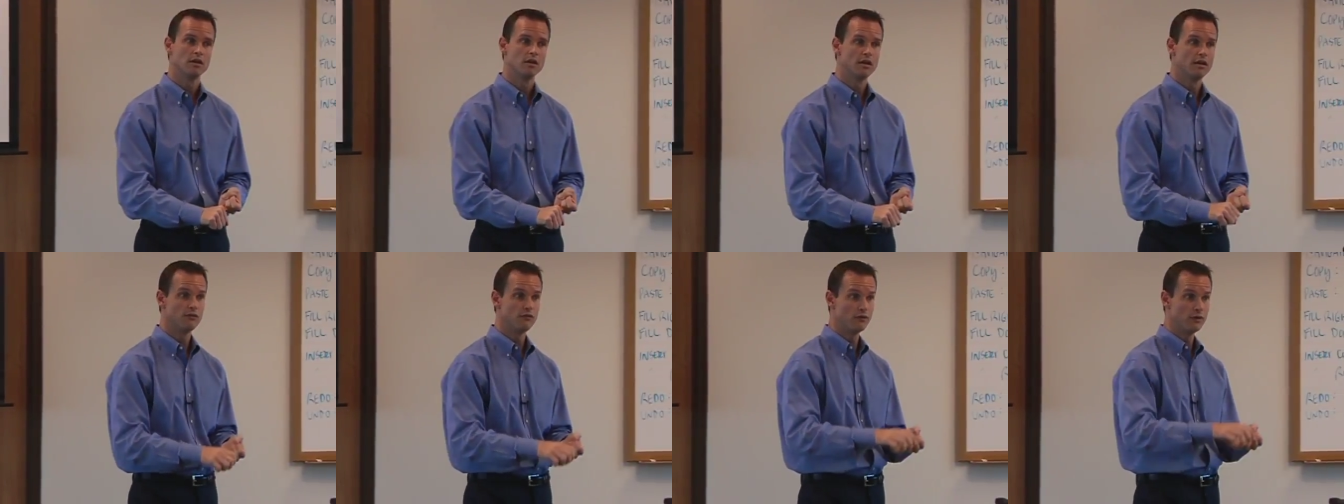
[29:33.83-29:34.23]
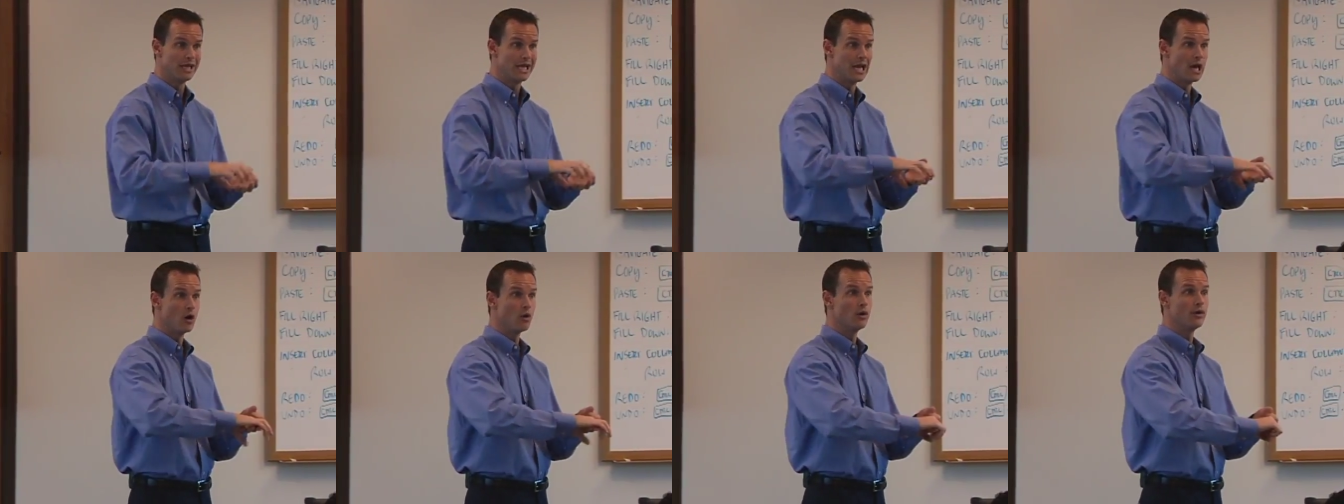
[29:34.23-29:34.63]
if we
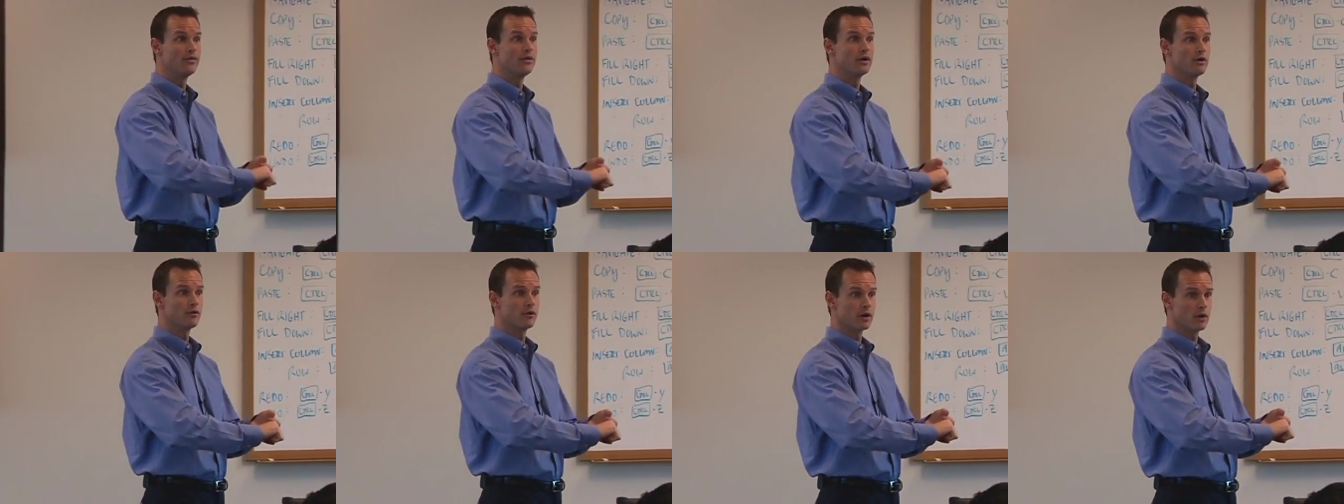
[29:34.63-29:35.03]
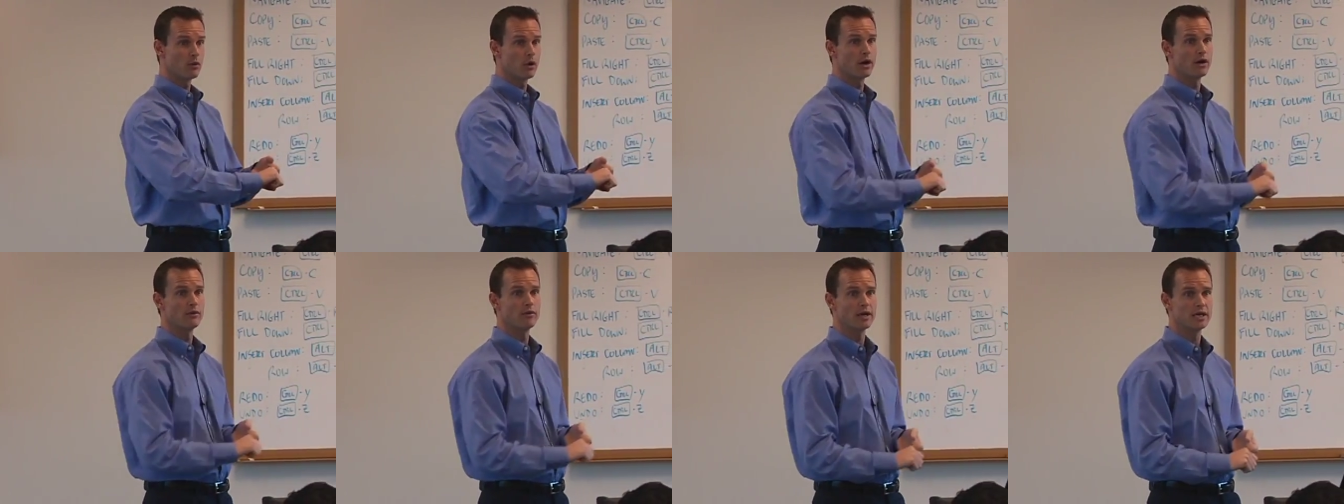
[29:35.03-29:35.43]
know what their
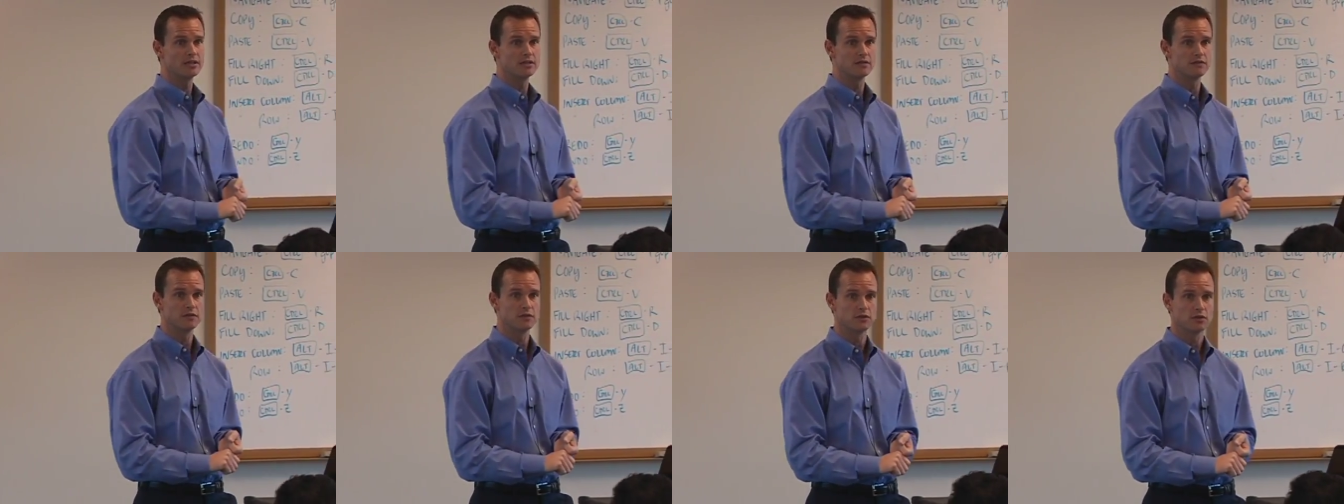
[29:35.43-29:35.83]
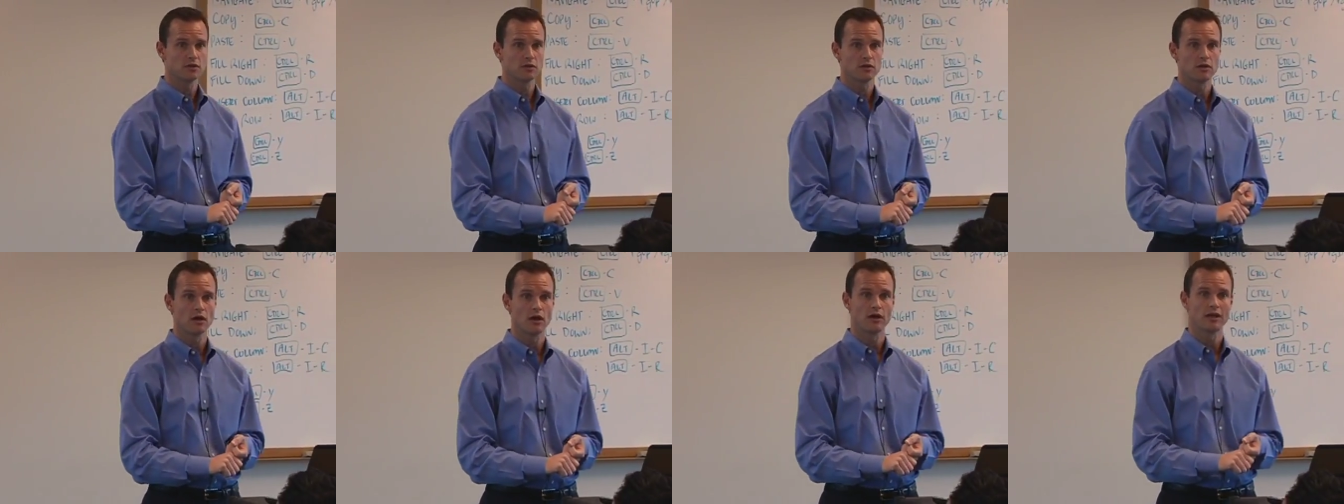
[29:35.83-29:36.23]
required rates of
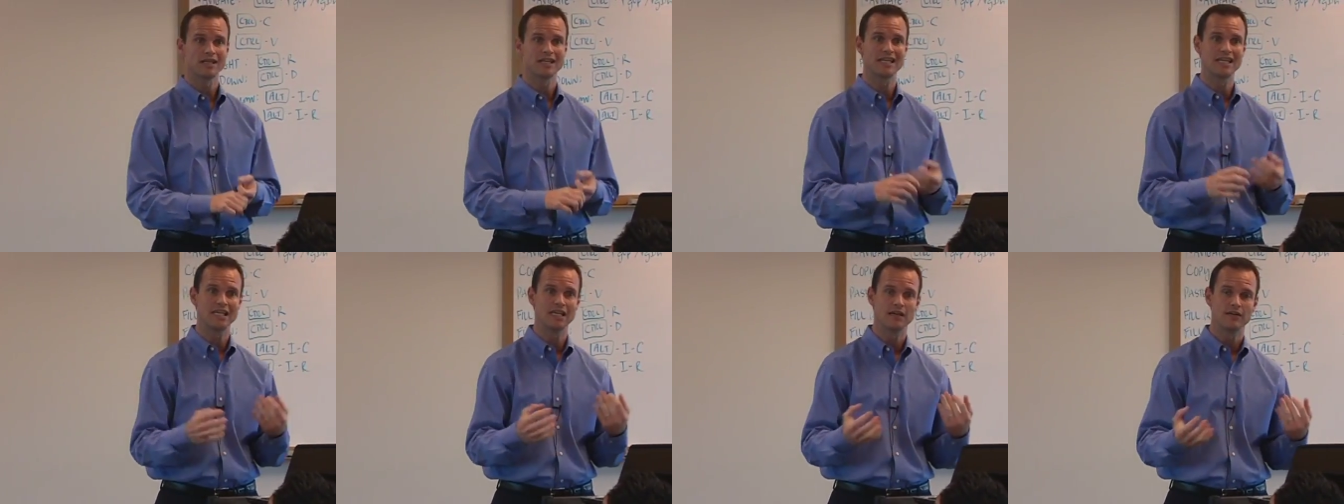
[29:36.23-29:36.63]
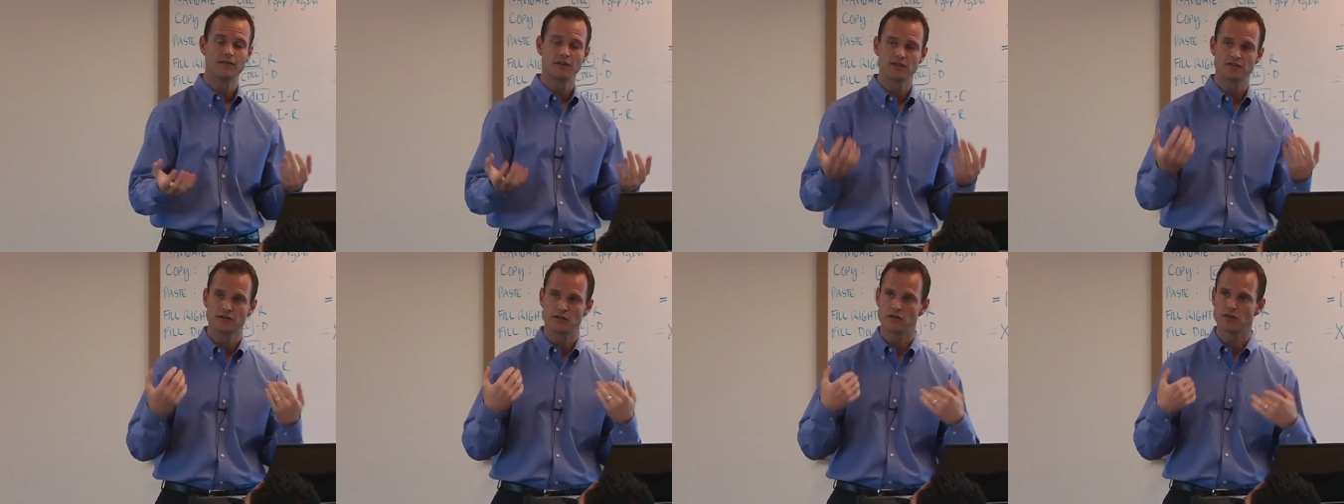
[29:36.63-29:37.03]
return are it can give
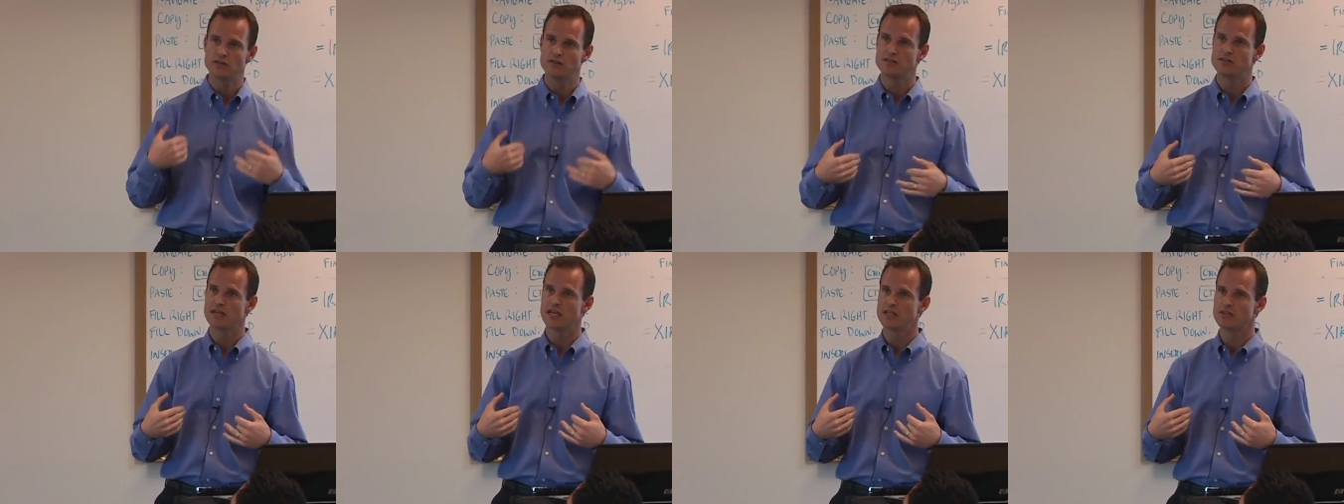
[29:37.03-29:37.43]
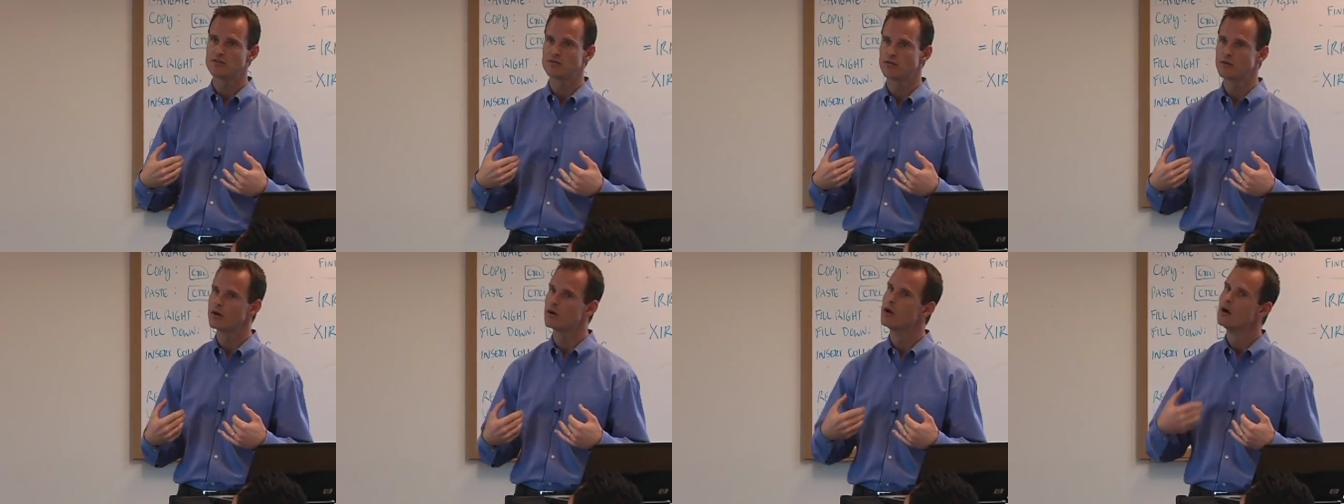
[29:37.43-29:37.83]
us a good sense
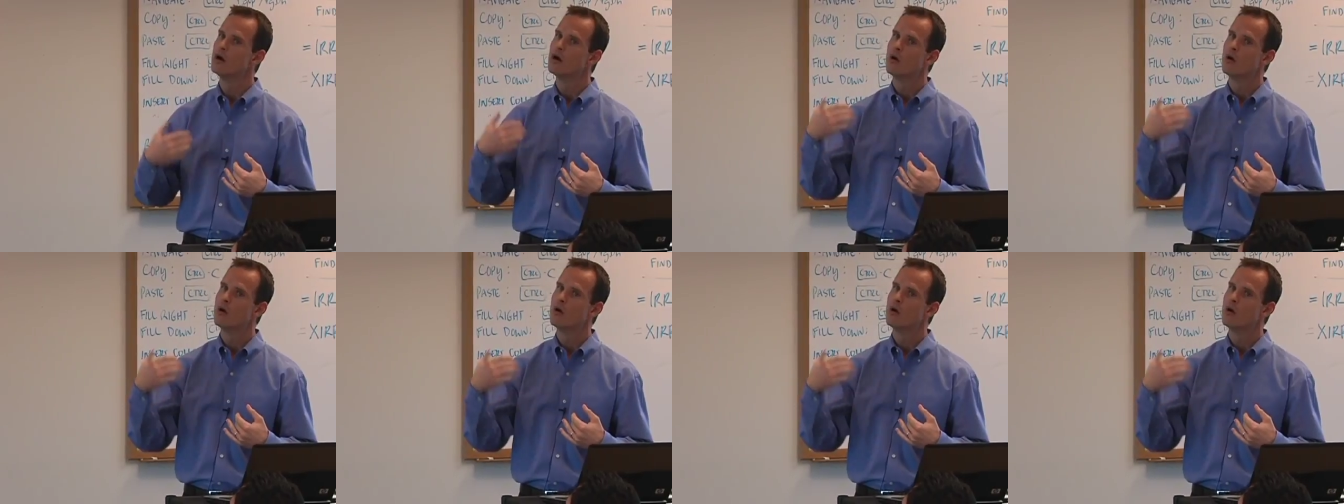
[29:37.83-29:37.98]
for